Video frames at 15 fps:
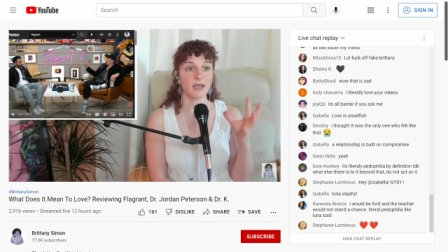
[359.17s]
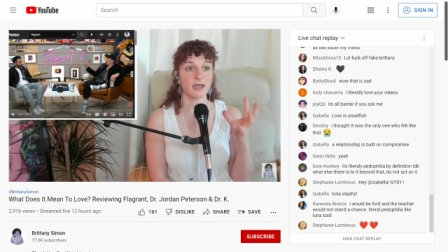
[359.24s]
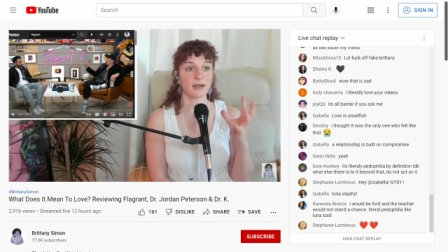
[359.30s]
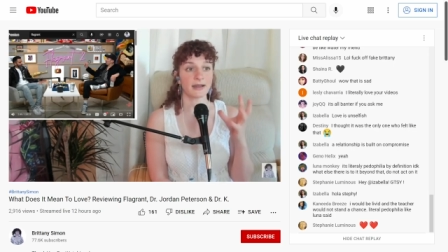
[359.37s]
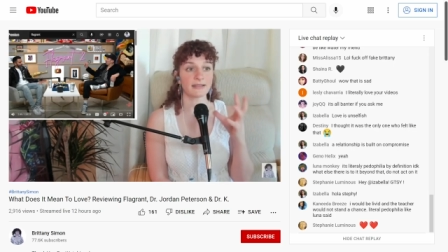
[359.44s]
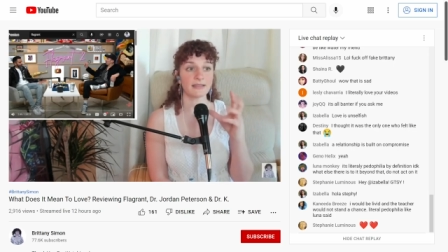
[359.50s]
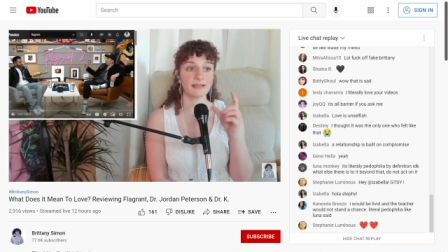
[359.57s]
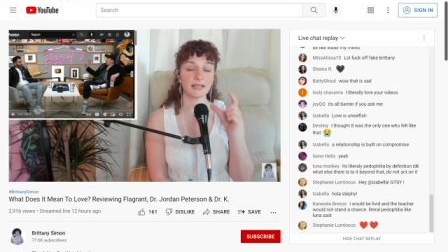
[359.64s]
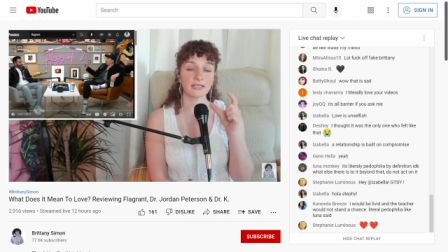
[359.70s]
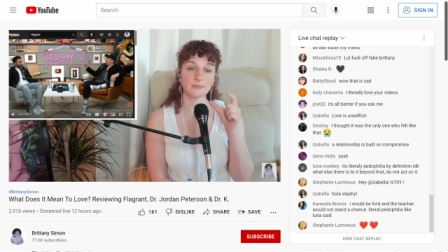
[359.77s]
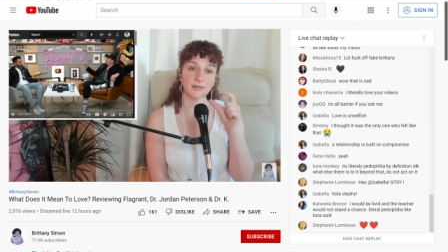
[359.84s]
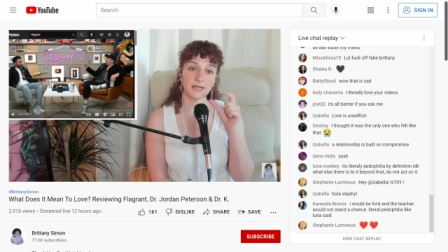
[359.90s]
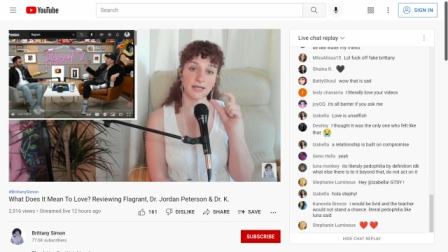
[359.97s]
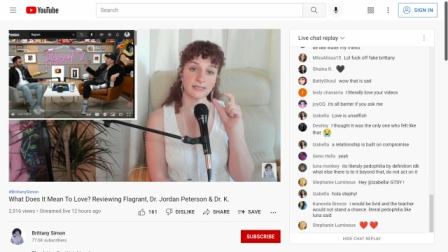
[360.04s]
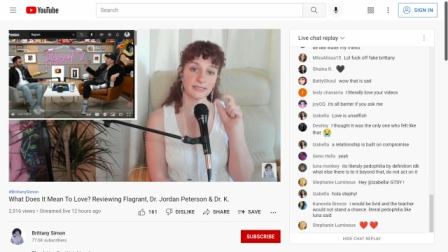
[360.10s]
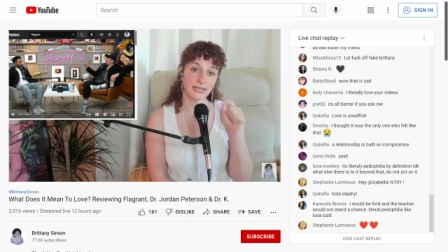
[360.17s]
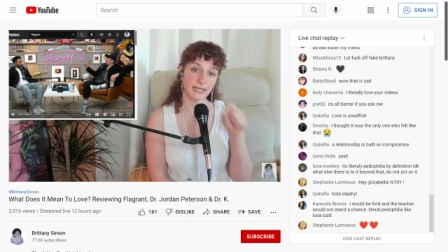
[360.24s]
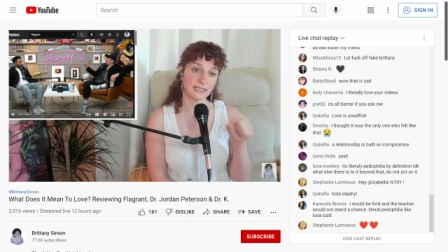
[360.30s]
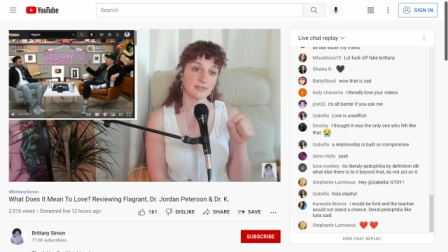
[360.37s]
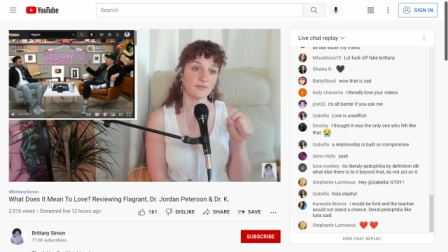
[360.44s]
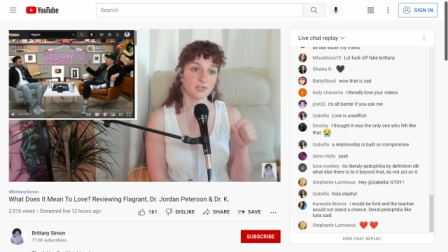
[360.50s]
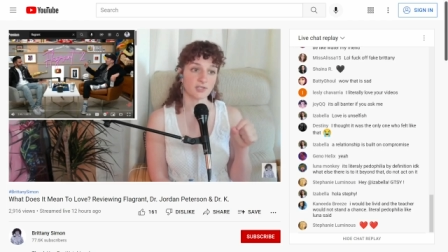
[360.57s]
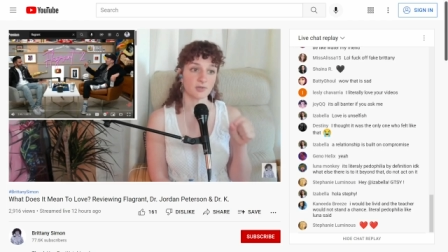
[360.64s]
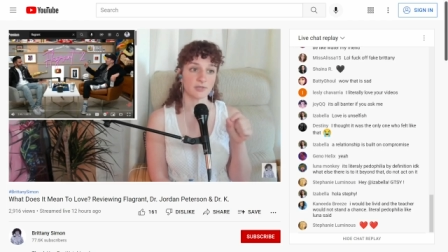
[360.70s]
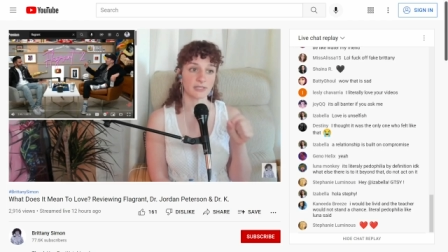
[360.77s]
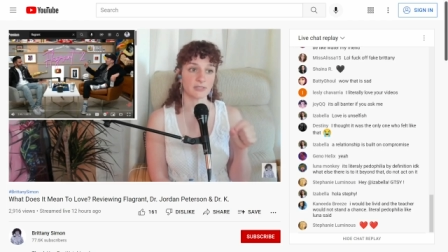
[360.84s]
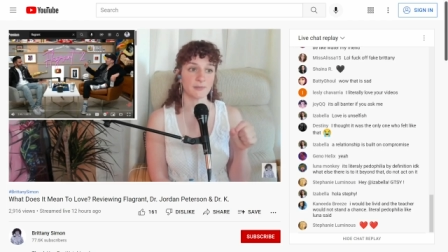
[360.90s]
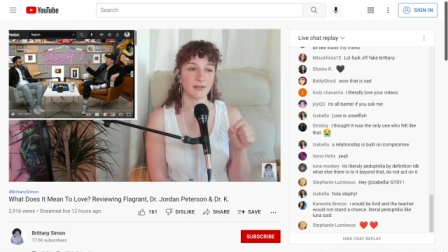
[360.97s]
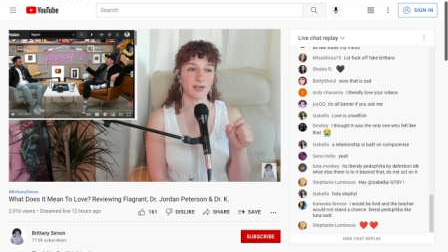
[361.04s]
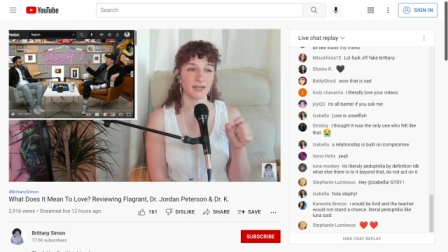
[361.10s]
And I think that's because the individual
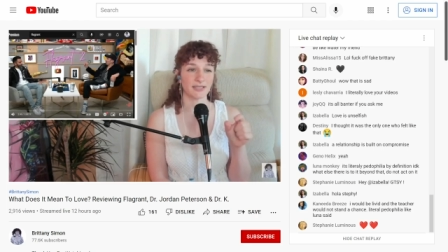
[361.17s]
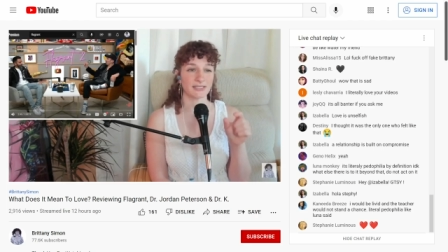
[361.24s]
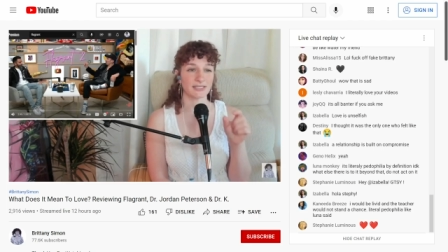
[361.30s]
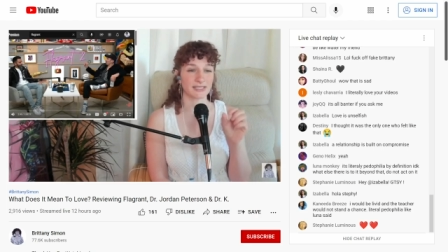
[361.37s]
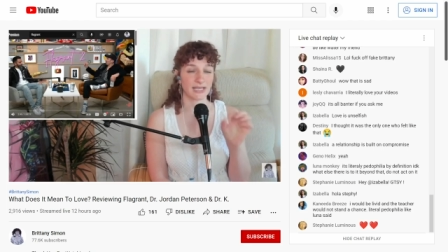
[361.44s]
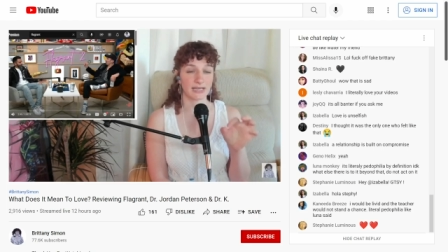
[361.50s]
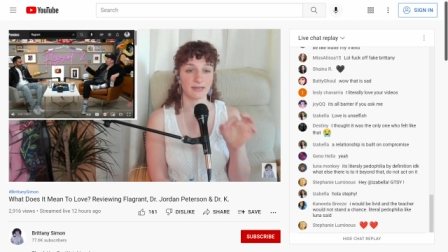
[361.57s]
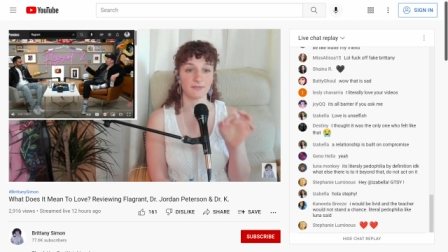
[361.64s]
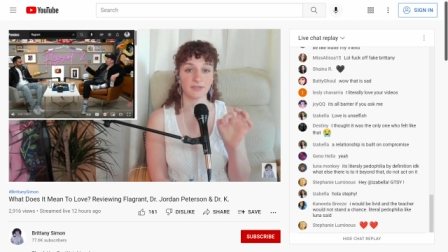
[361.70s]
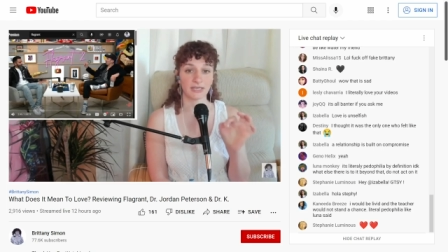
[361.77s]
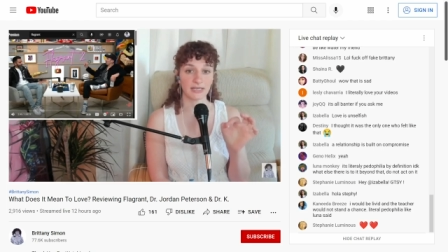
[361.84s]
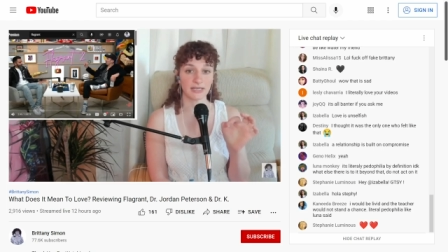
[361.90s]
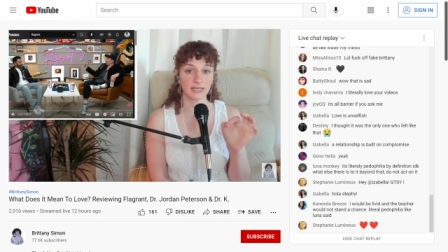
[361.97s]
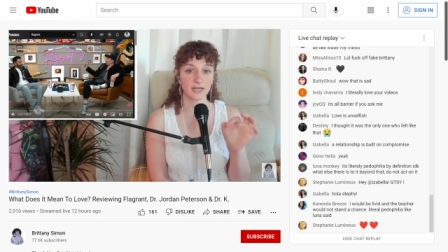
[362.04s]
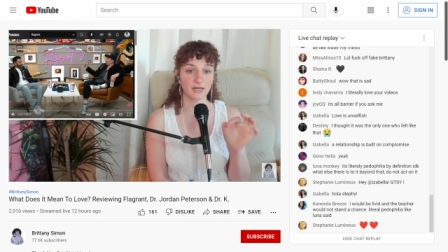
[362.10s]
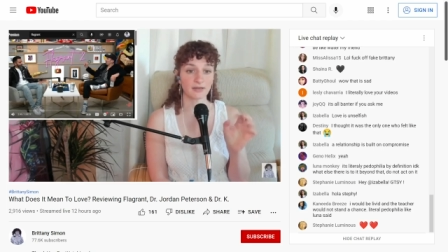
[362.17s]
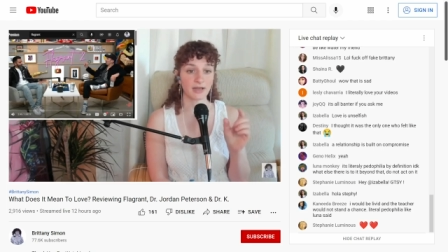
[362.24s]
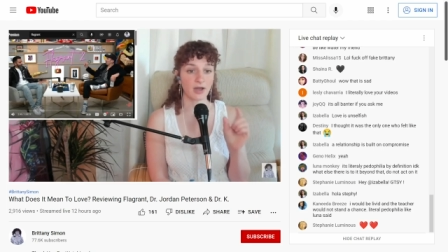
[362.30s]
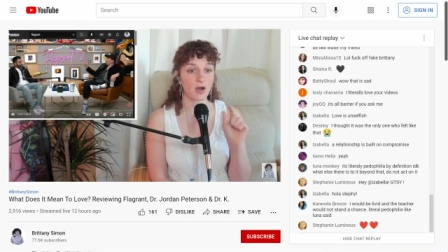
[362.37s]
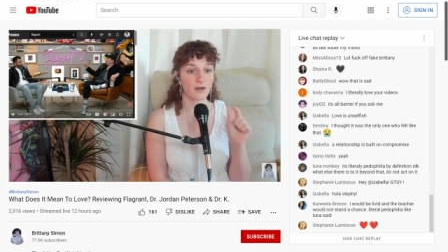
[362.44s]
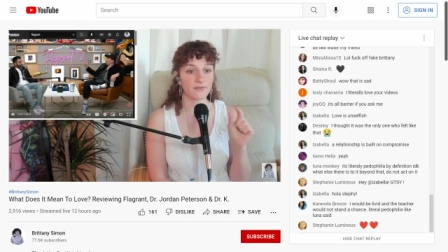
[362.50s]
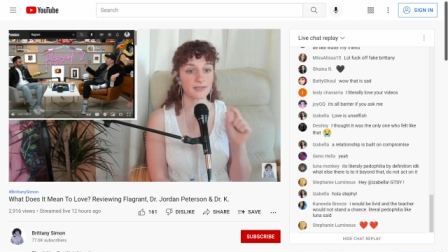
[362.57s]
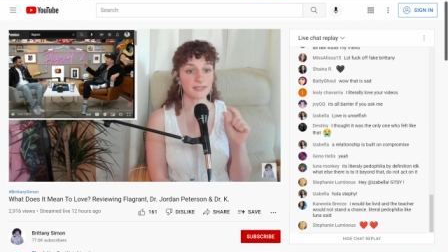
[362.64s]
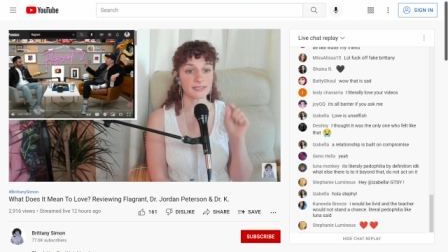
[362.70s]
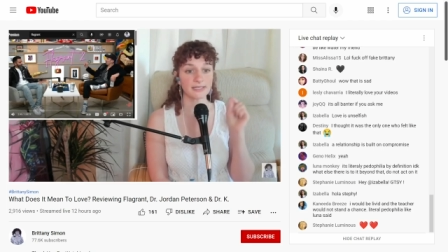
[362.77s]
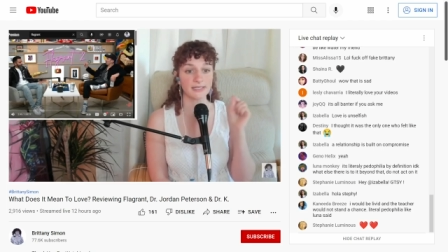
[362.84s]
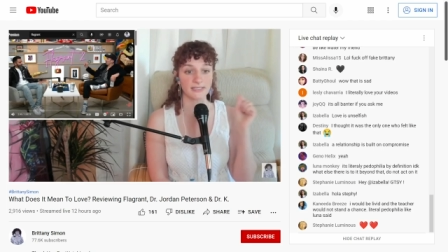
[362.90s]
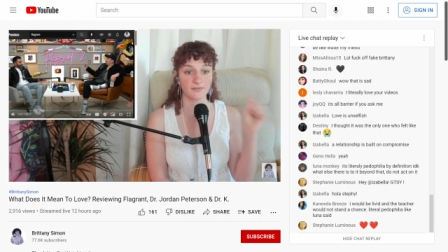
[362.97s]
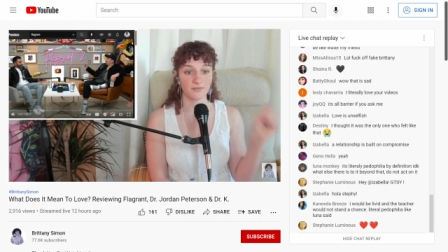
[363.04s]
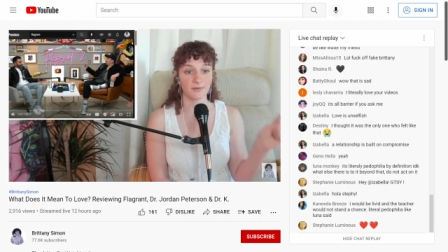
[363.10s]
experience is kind of key here. Now,
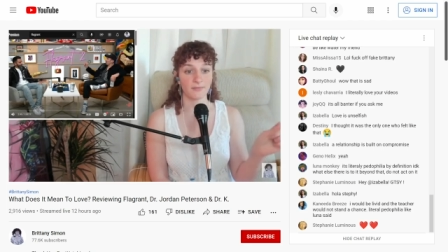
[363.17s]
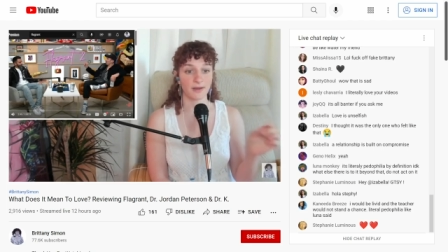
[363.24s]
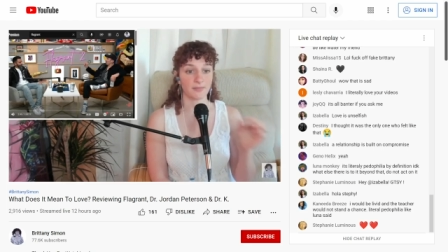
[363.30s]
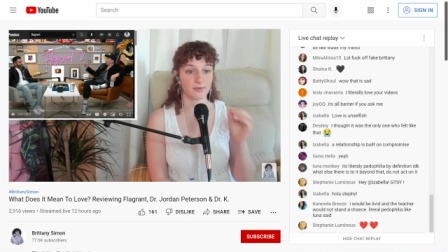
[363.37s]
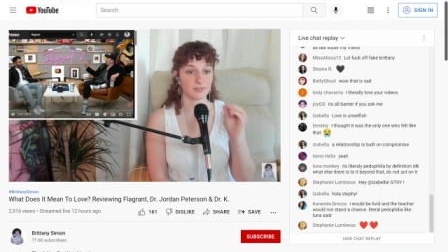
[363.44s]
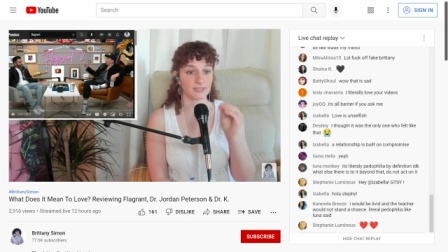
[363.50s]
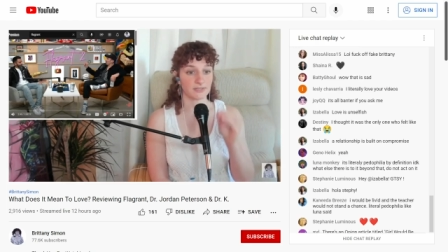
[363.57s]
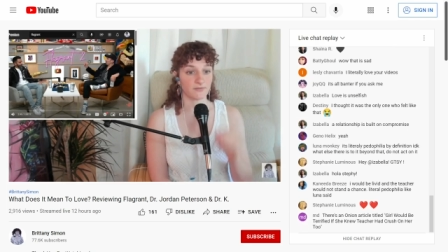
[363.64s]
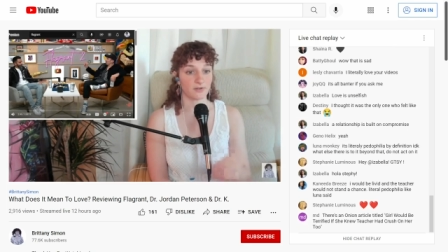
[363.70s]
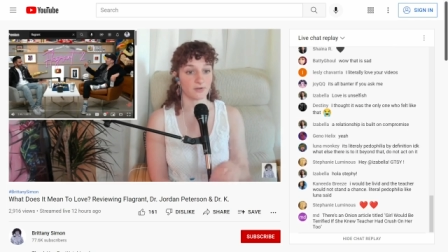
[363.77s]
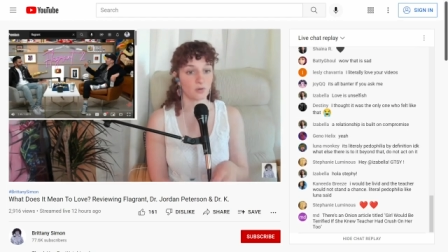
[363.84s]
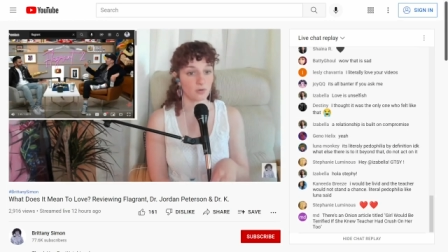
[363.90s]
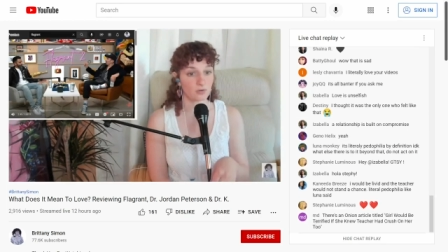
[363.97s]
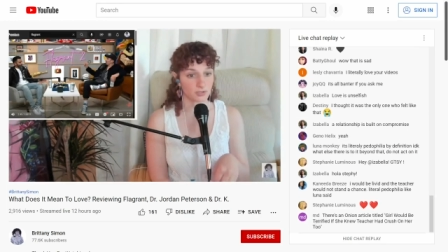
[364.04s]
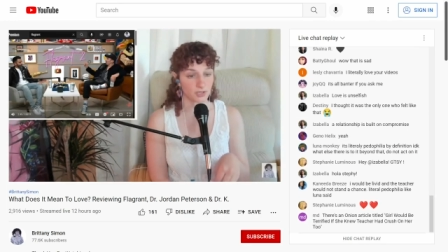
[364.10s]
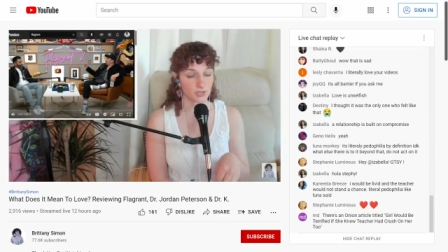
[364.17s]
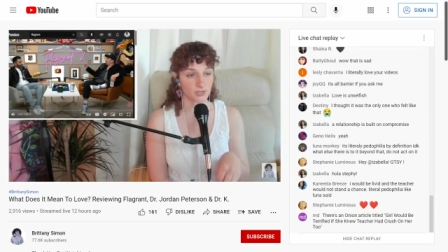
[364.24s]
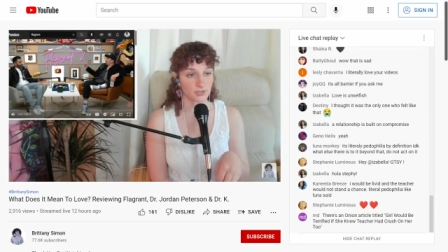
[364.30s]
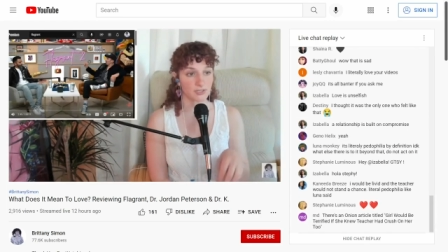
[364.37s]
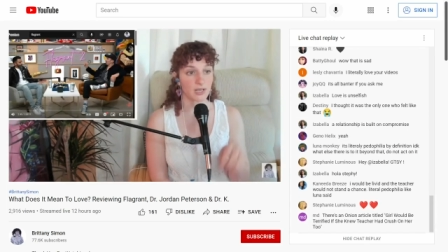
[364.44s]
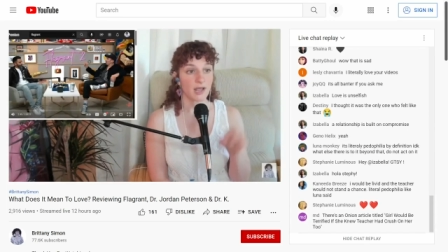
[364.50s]
obviously, in different bubbles and different cultures,